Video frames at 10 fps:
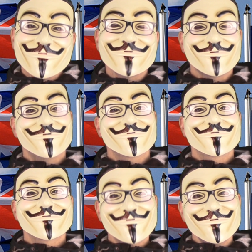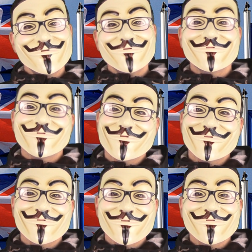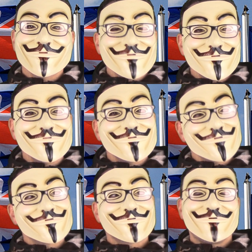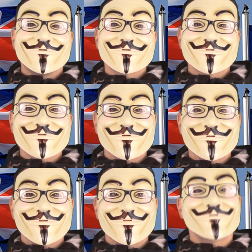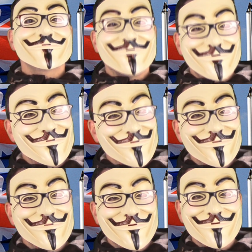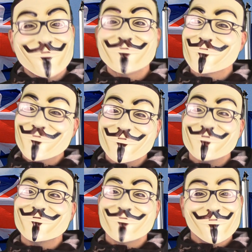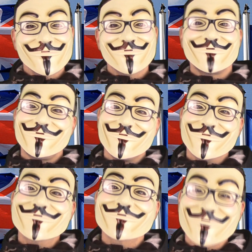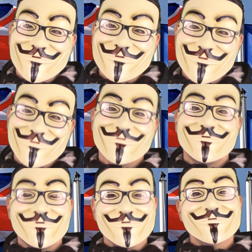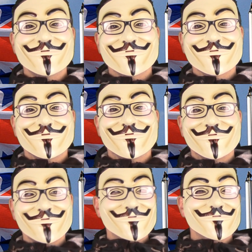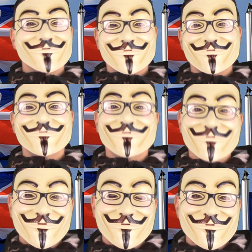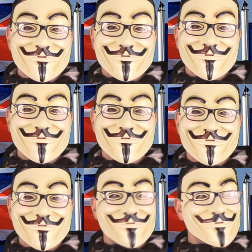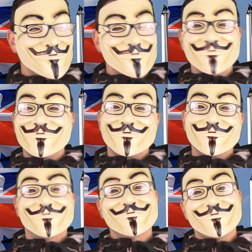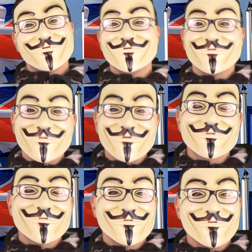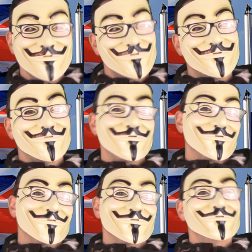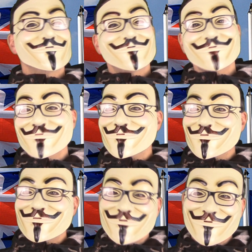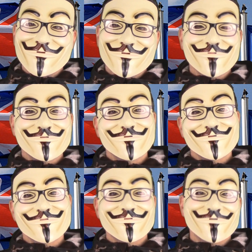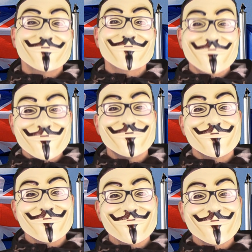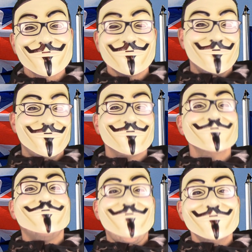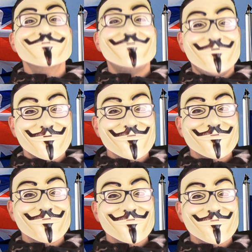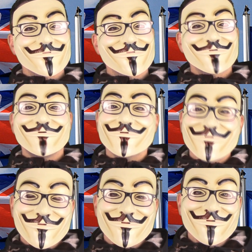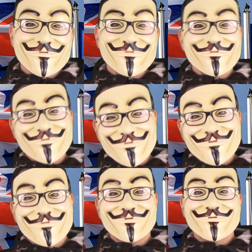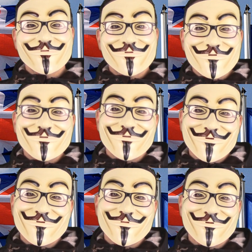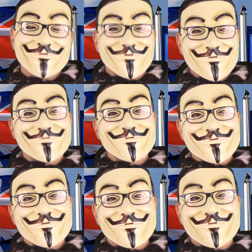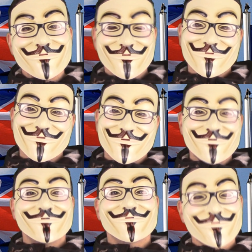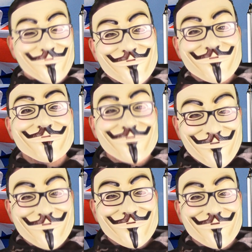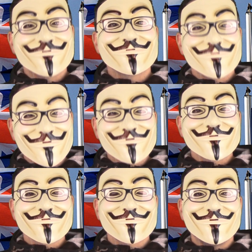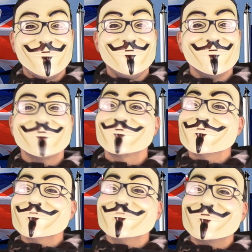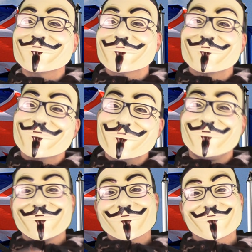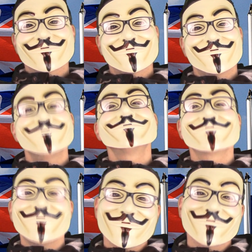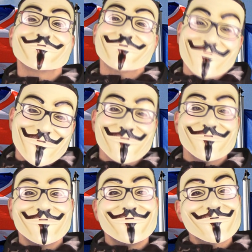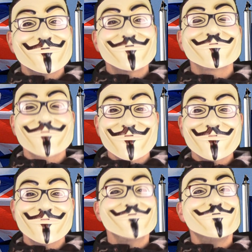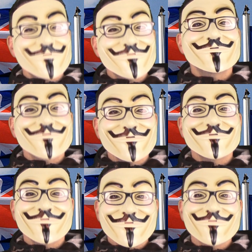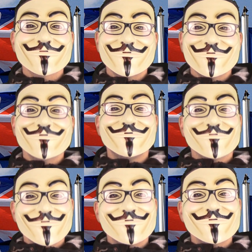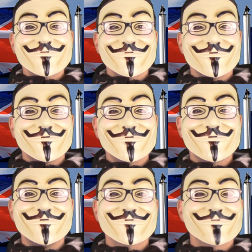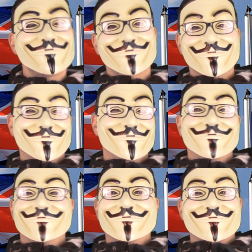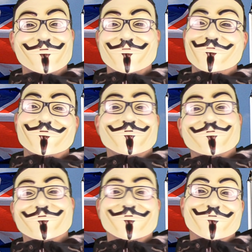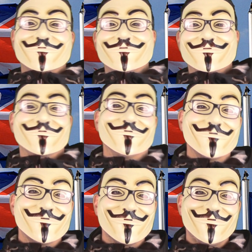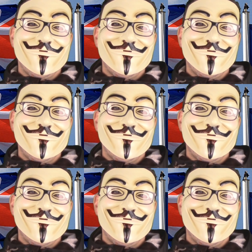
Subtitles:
what if the EU parachutes in technocrats who also happen to be former Goldman Sachs employees to run countries? And so what if the EU has to push democracy to one side to get things done? They know best. And we must support the EU and Cameron because they know what is best for the banks, and what is best for the banks is best for everybody else. Who needs democracy nowadays anyway? Democracy is so last season.